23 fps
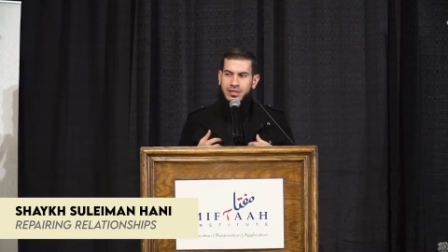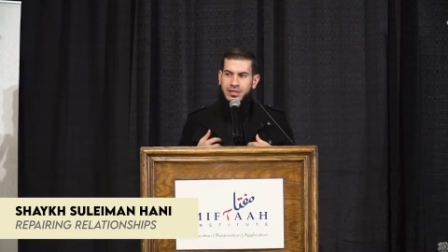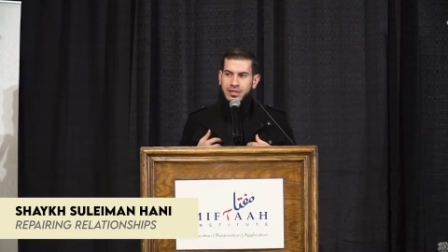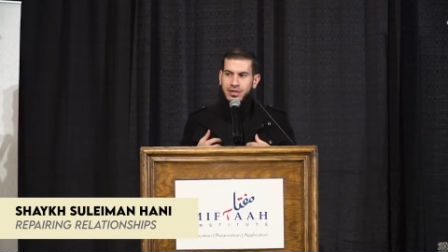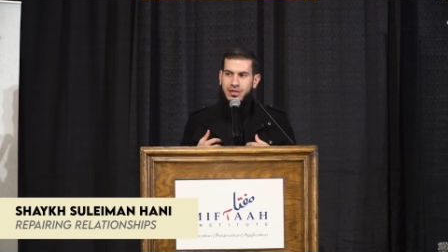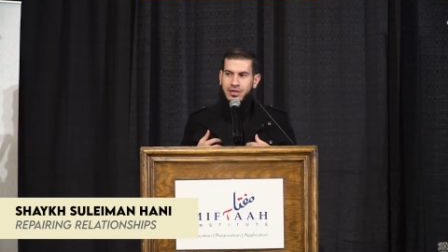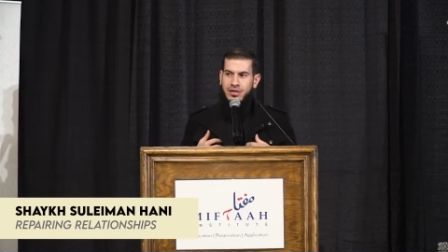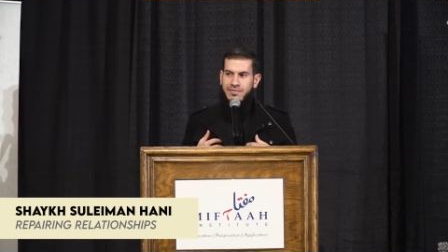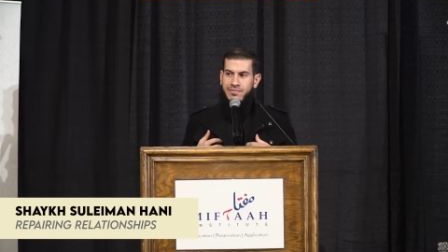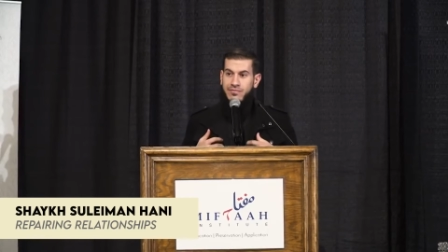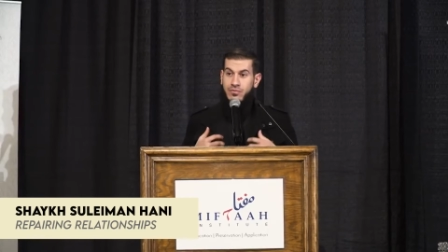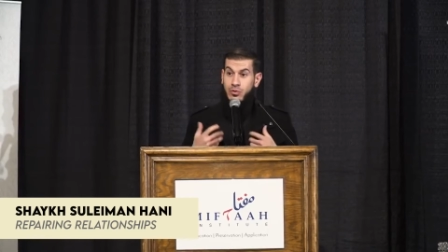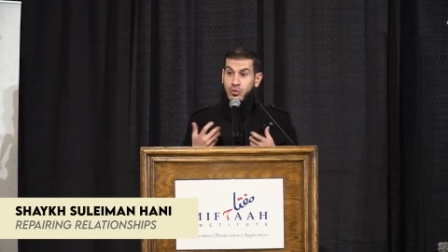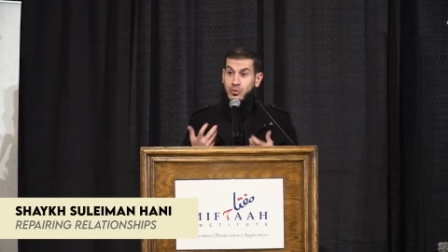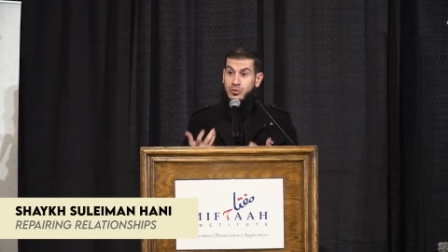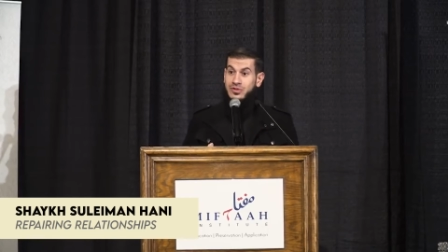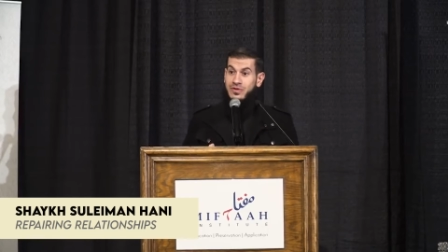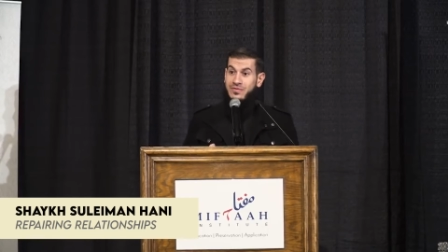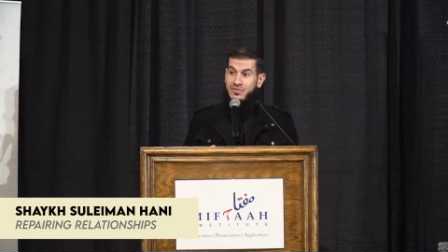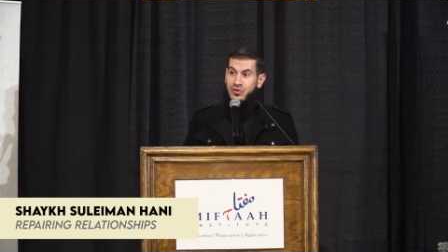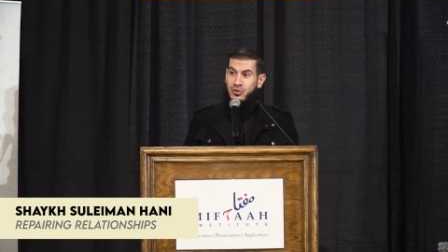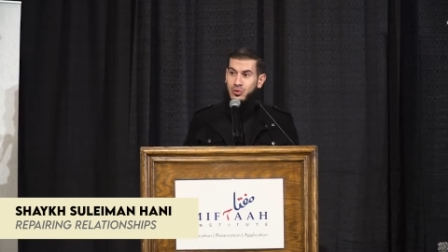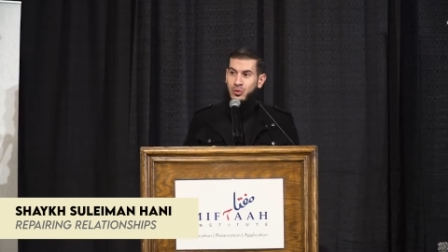Uh, for
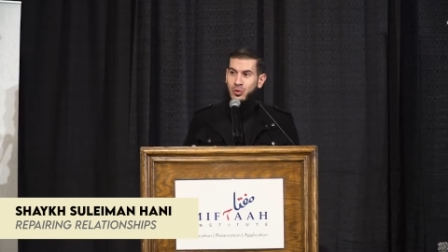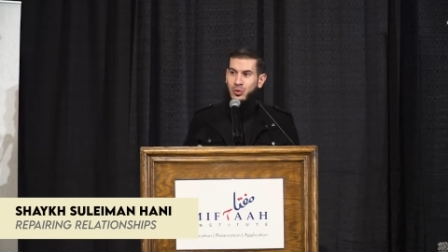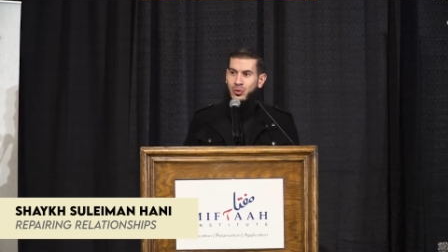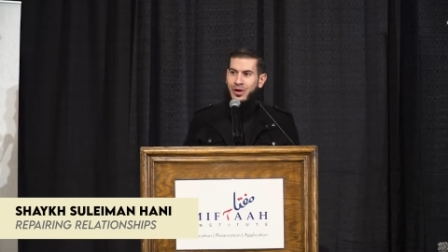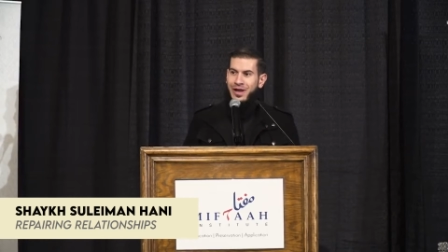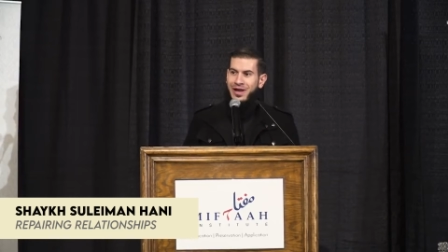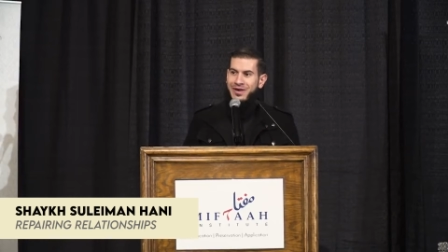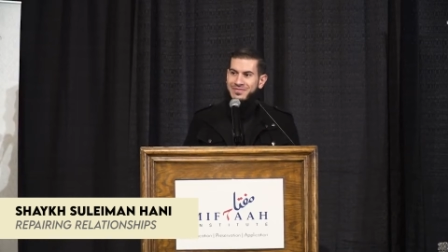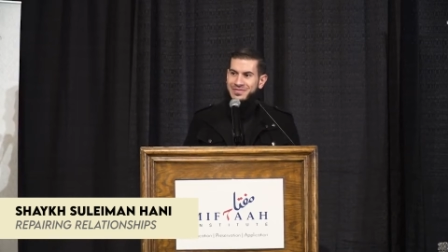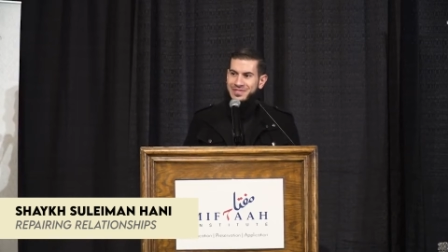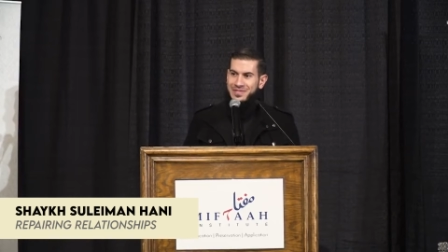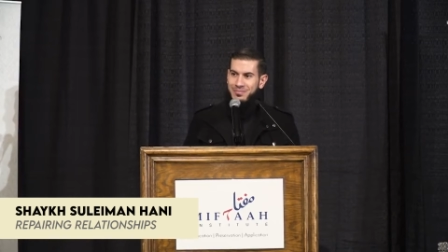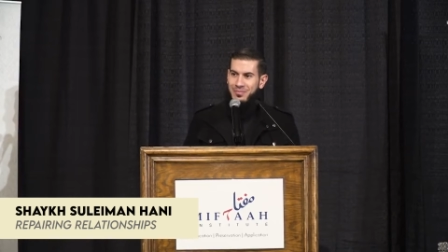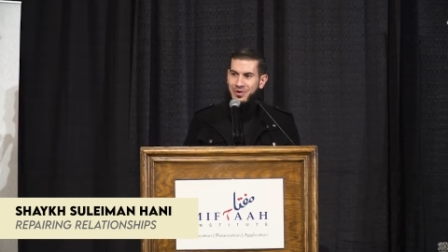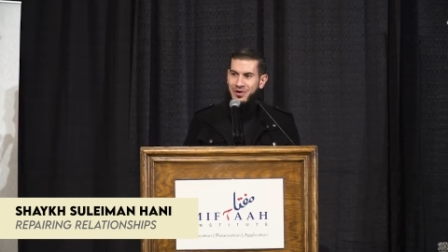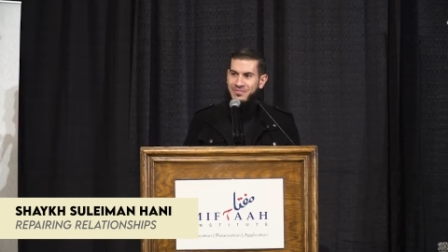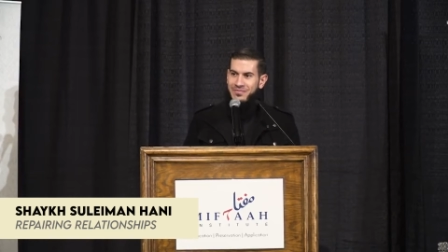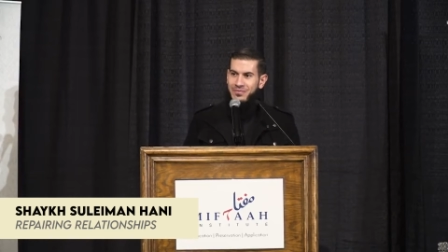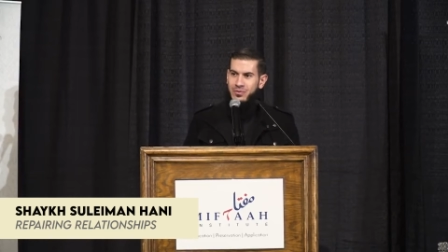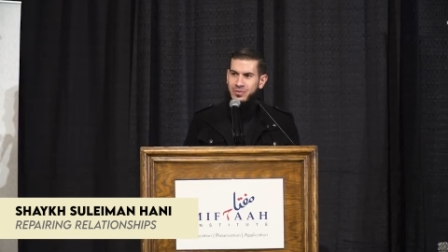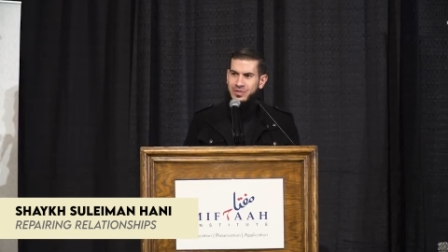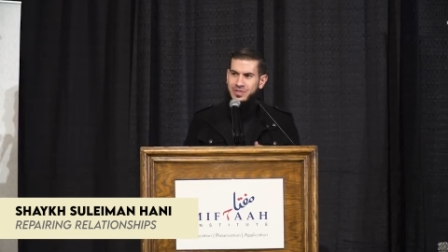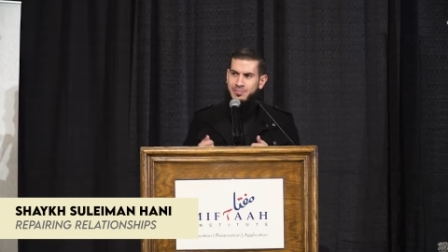those of you who have
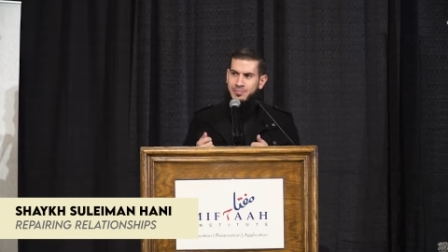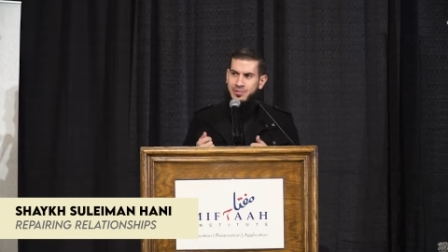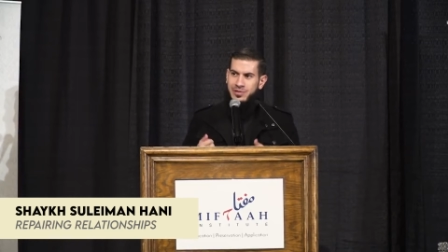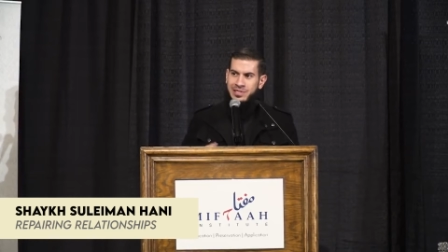smartphones,